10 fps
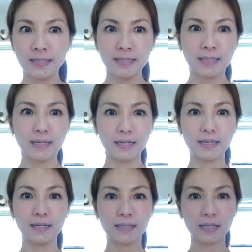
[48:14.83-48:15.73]

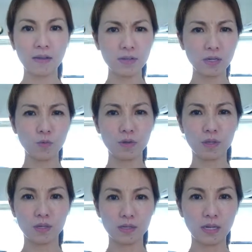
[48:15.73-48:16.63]
It's like having someone
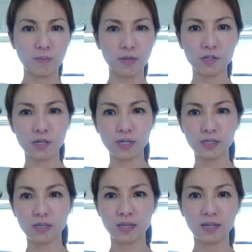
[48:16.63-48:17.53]
the same
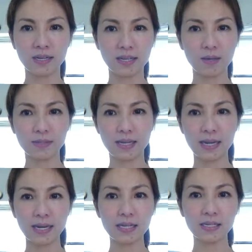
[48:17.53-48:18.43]
interest keeps
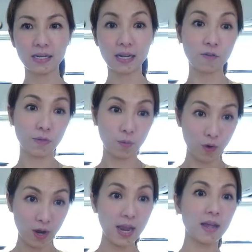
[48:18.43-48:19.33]
kitties at a healthy
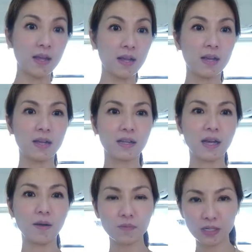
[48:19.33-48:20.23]
weight.
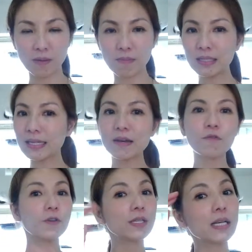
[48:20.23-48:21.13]
Yep, stay mentally and
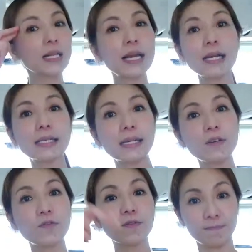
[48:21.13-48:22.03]
physically
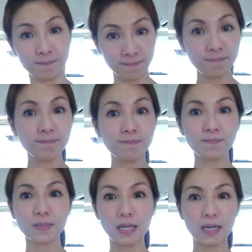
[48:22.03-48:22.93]
active.
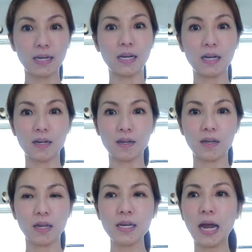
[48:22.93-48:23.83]

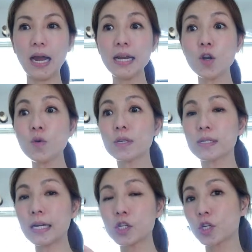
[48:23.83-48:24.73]
And I noticed
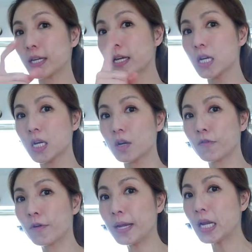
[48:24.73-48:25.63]
actually,
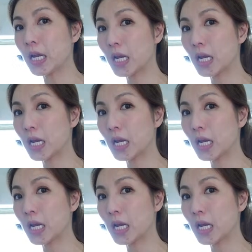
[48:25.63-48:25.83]
for me,